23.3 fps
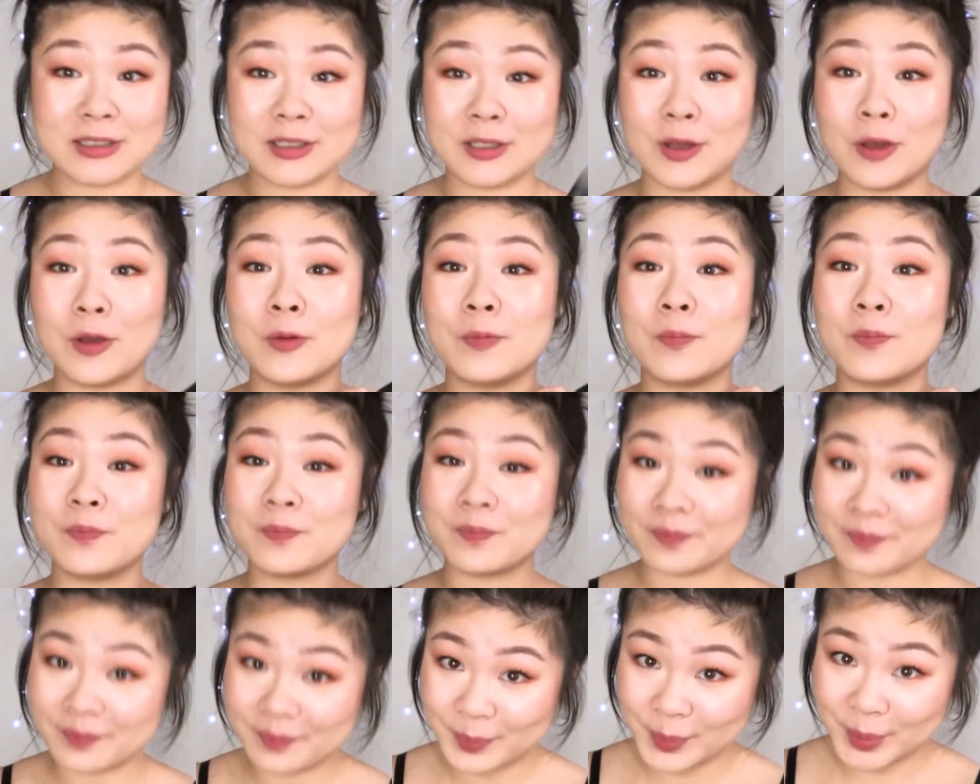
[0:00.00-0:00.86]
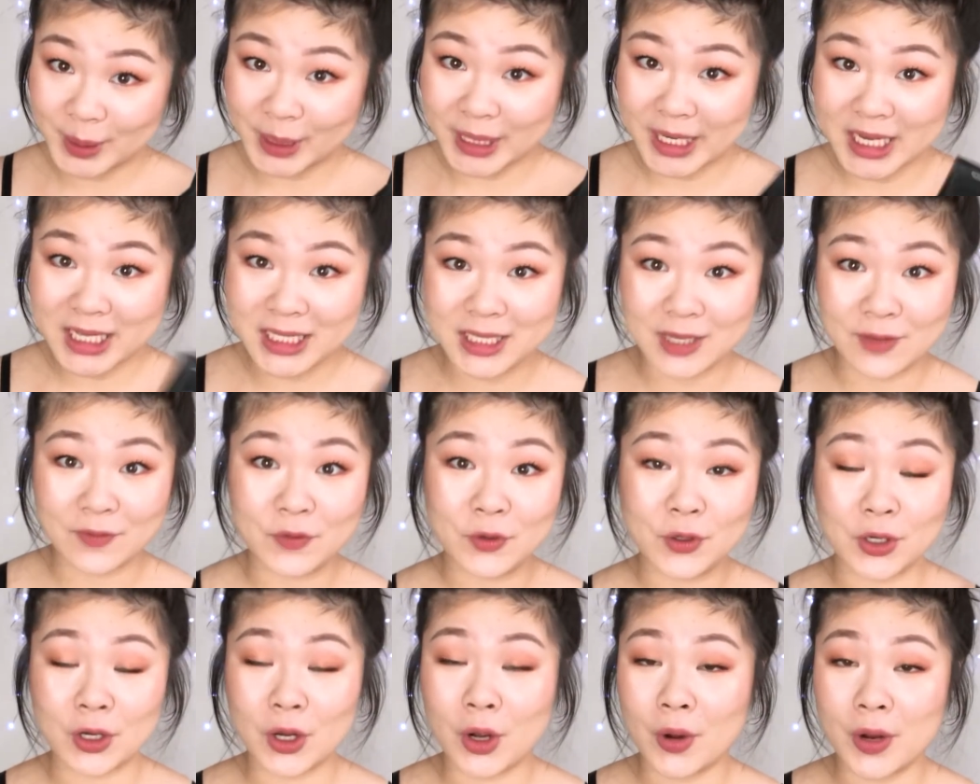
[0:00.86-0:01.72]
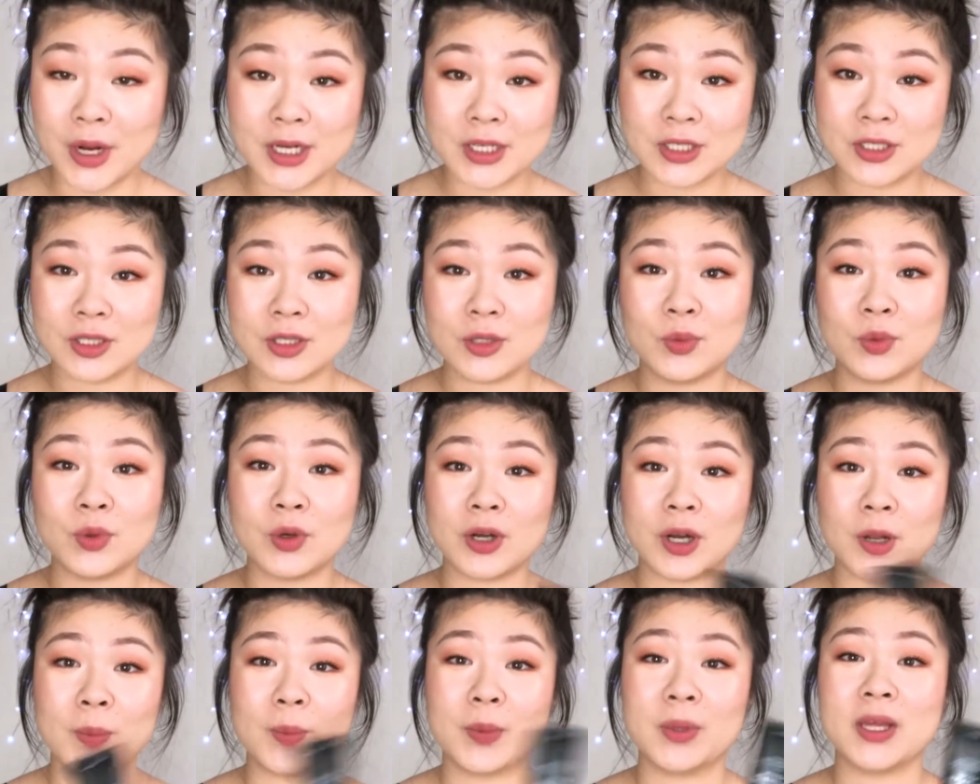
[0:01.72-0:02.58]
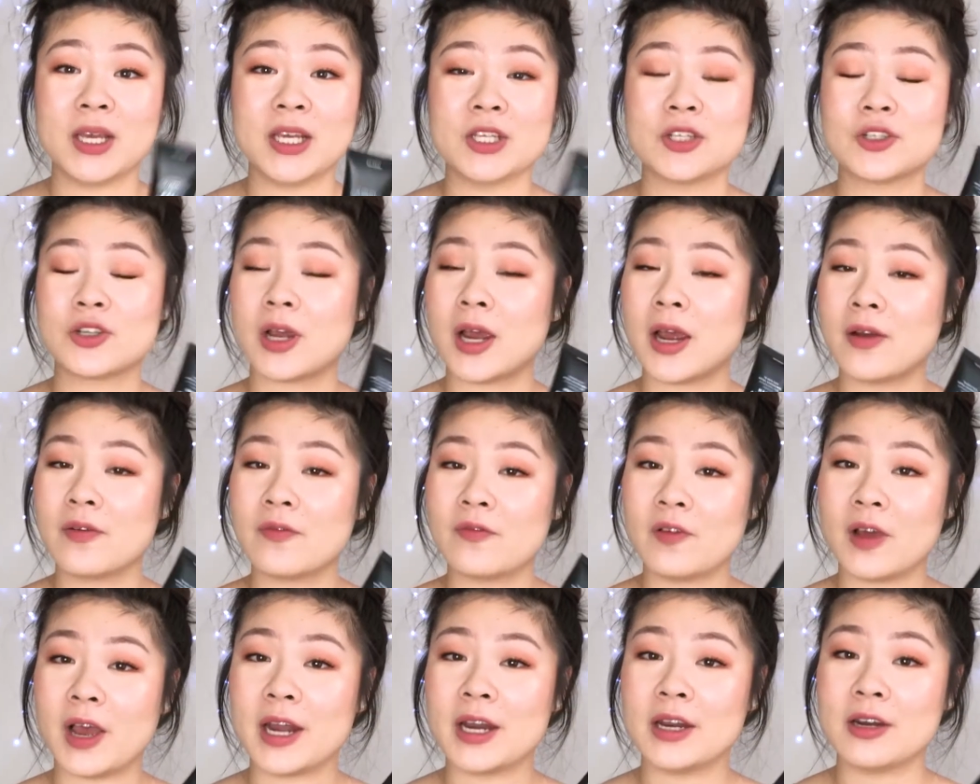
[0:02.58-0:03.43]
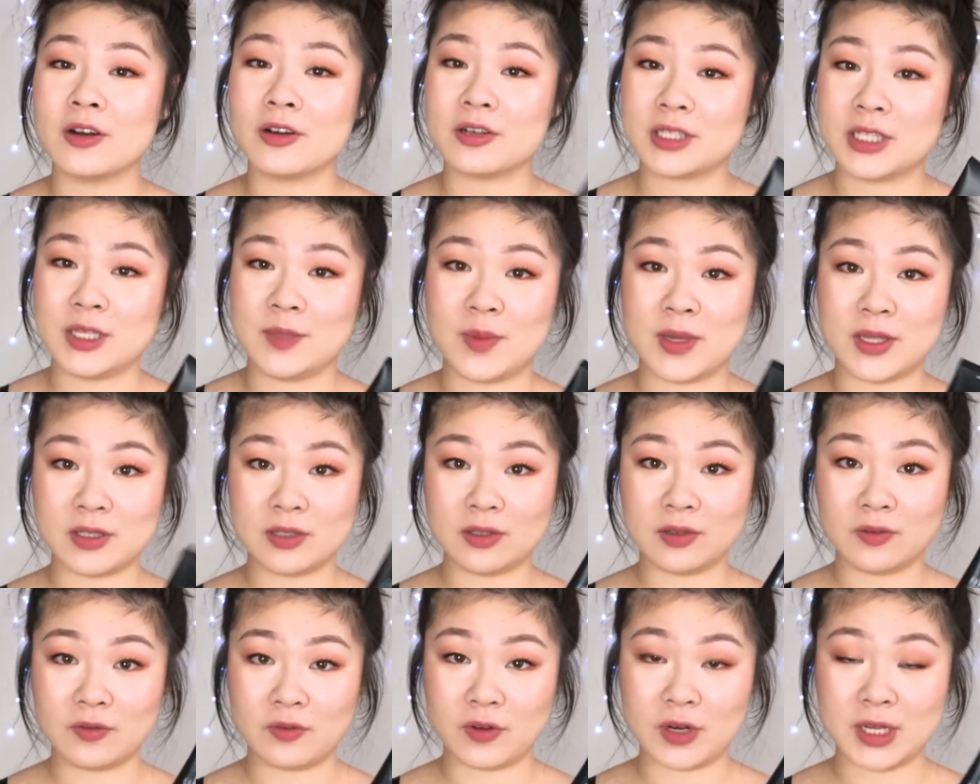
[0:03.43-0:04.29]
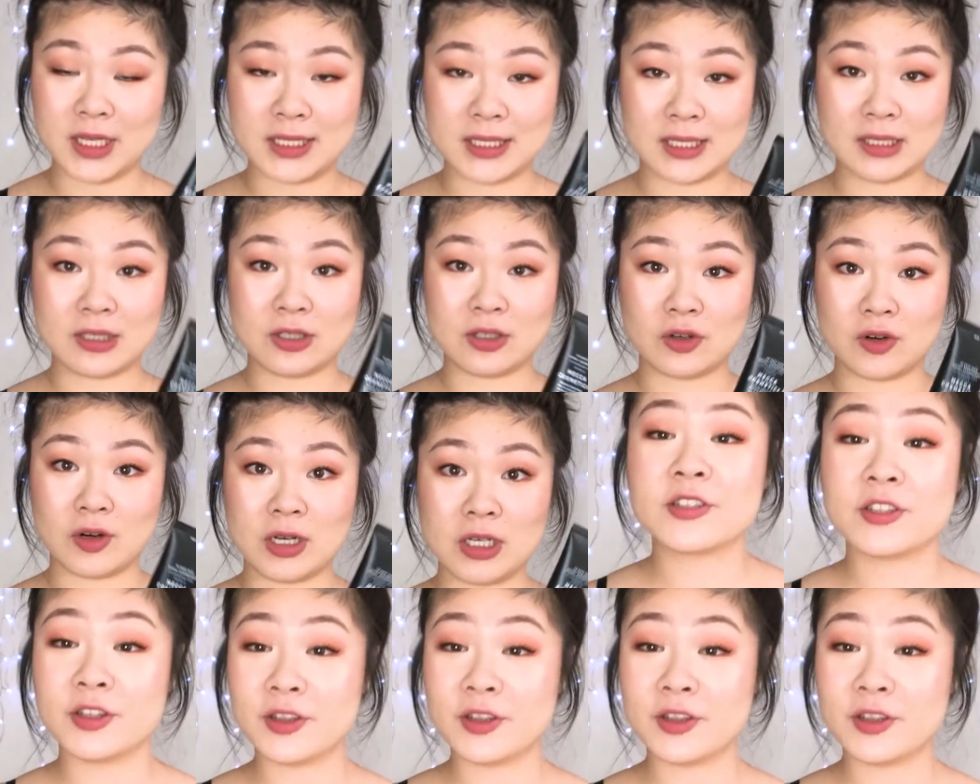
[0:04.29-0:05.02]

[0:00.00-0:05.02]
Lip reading: So please, if you're going into the water, please try and find an oxybenzone-free sunscreen.